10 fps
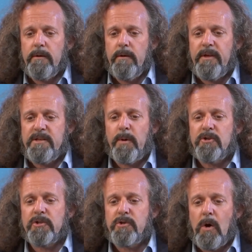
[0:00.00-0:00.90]
These
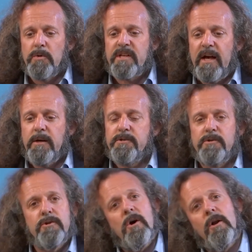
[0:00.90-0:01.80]
projects are all silos
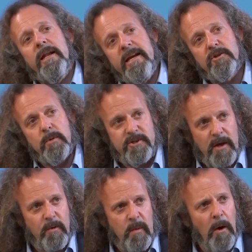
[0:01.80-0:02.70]
and do not link to each
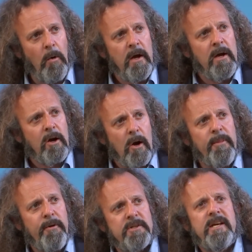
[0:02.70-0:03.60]
other. Well,
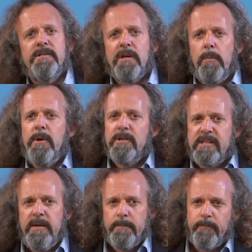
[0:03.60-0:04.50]
Carbon-13 is a
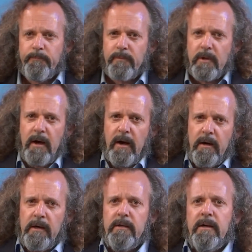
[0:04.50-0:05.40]
community,
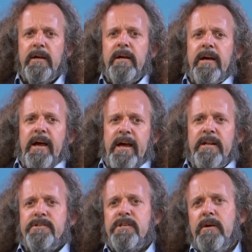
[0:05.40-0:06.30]

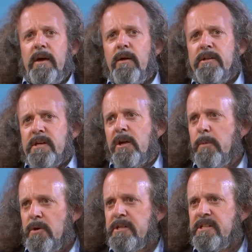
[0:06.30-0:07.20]
and it's a
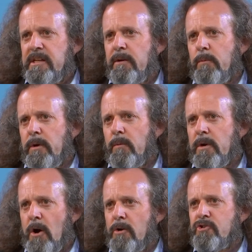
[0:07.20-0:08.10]
community.
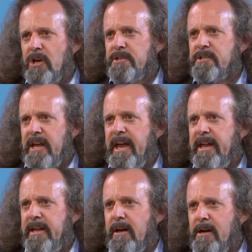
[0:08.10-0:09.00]
We're not just
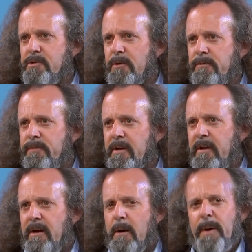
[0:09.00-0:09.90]
a sort of
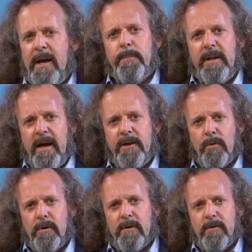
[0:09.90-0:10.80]
a pipeline
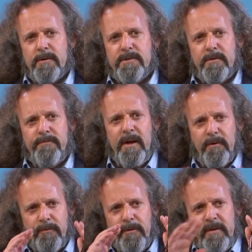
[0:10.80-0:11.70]
or a sort of
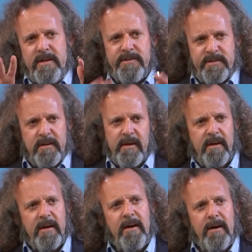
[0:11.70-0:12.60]
funnel for these,
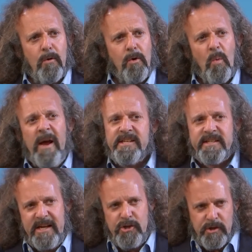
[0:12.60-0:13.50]
or a way
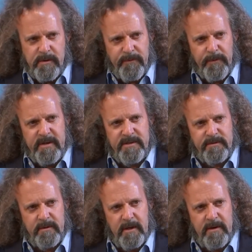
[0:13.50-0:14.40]
station for
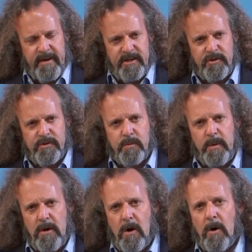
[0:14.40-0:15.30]
these innovations.
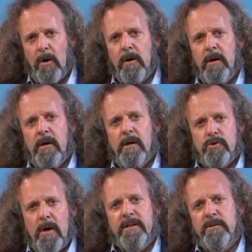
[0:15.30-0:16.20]
We are
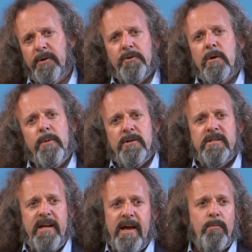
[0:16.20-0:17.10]
trying to build a
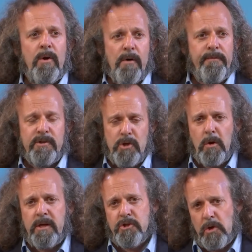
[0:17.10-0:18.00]
community, and we often
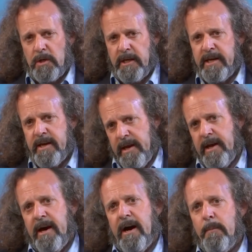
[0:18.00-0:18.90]
talk internally
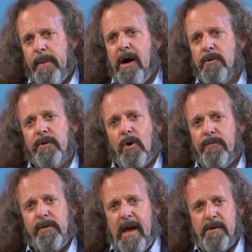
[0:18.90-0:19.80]
about the
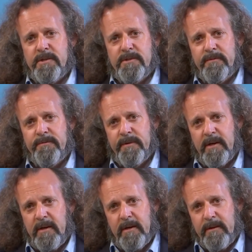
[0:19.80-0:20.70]
coffee houses of
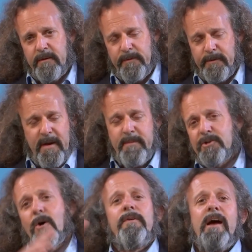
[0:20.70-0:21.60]
the
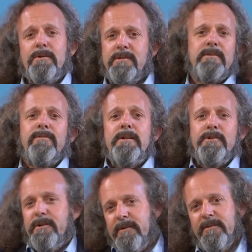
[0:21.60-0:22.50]
famous coffee houses of
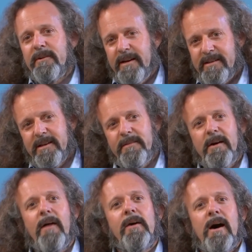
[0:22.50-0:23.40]
London, right?
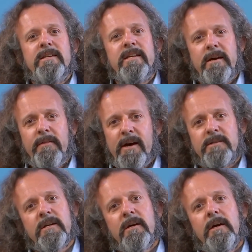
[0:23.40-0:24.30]
And the idea that.